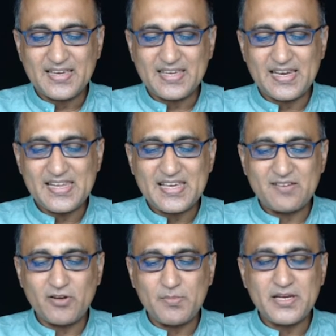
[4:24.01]
Len
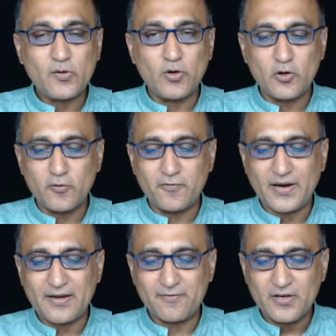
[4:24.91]
will be equal to
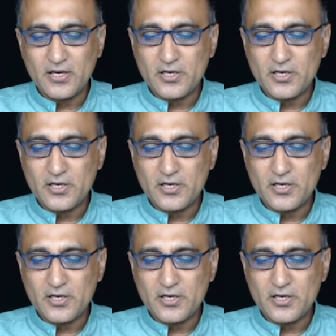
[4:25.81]
5.